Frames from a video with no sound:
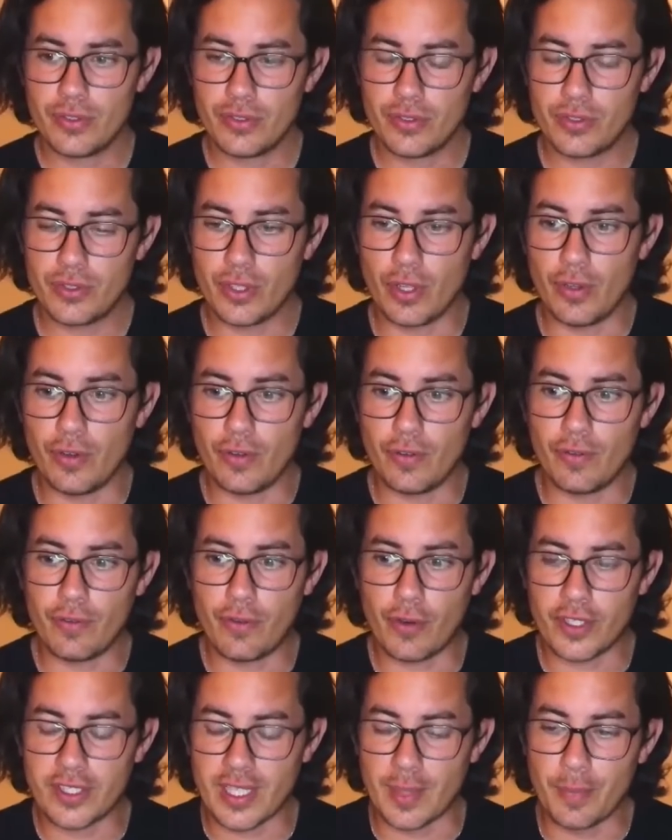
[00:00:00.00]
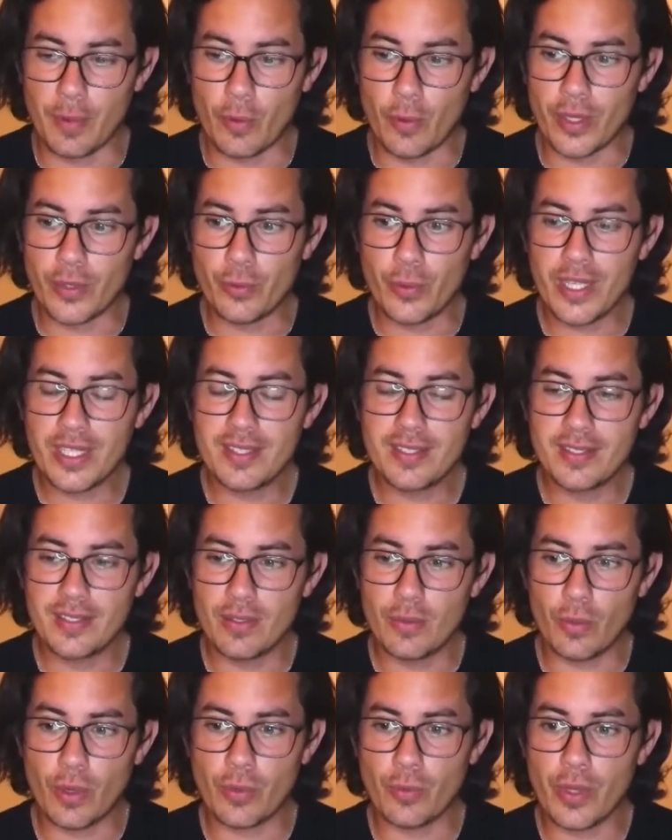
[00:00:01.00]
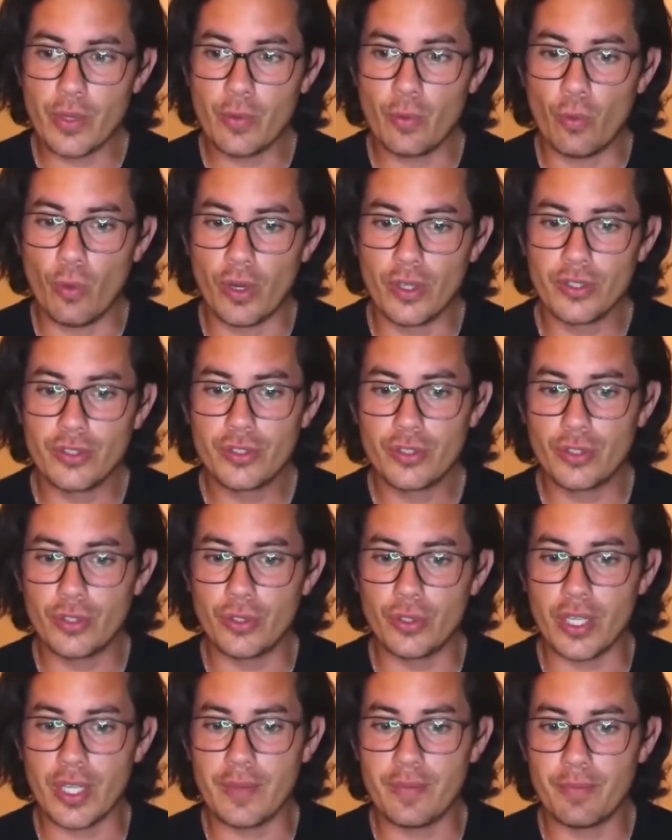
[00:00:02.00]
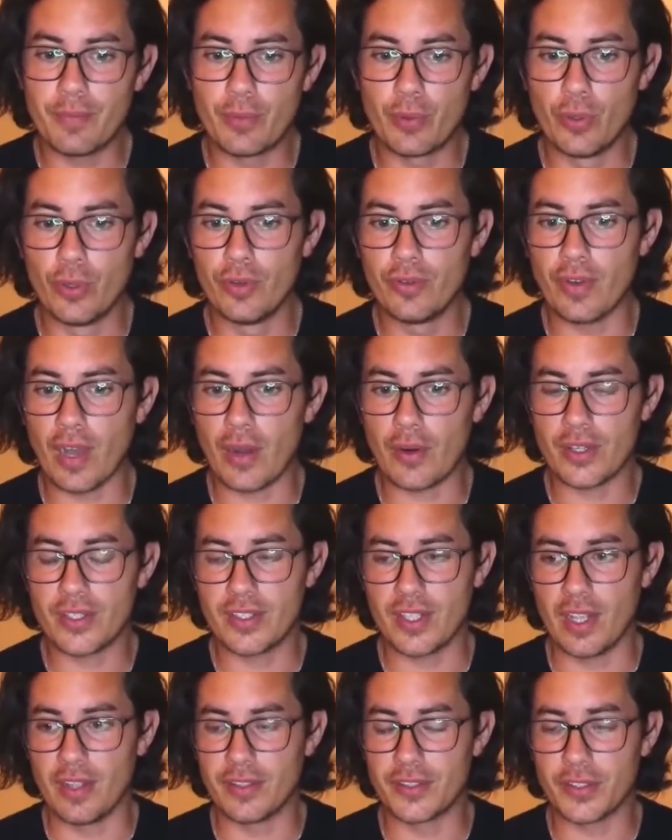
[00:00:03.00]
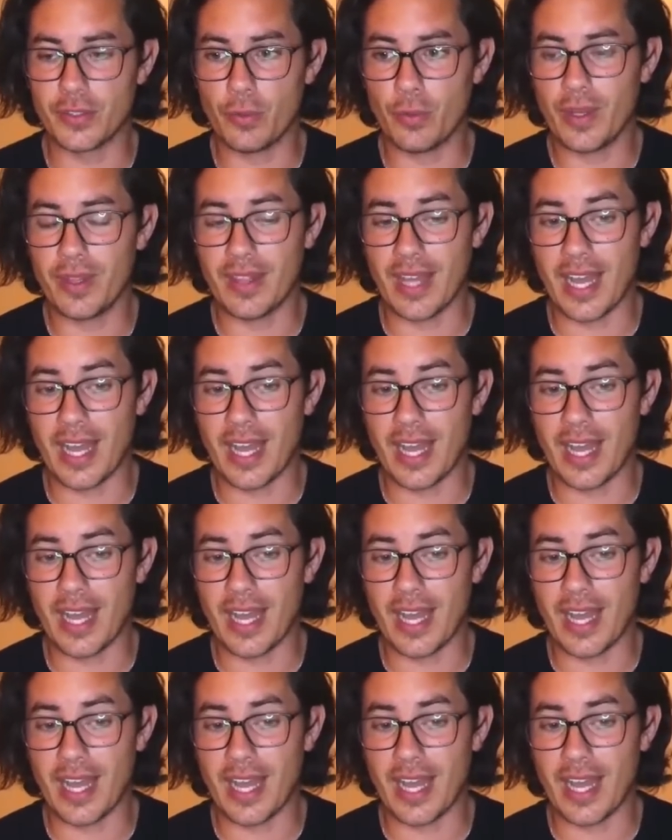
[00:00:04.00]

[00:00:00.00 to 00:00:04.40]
So, for example, when we want to improve ourselves with